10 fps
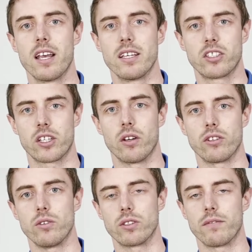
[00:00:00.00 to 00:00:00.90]
skill
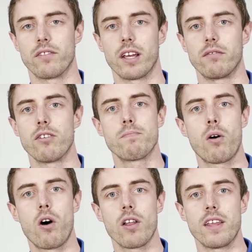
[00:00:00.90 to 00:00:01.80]
used in flag
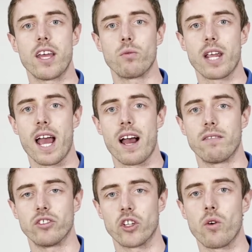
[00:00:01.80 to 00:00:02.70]
football, and then we
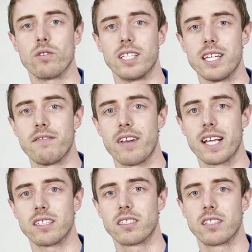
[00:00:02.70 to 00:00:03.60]
have zone
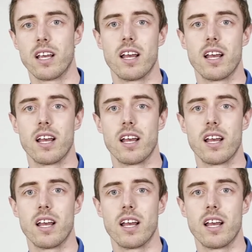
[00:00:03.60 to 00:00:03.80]
defense.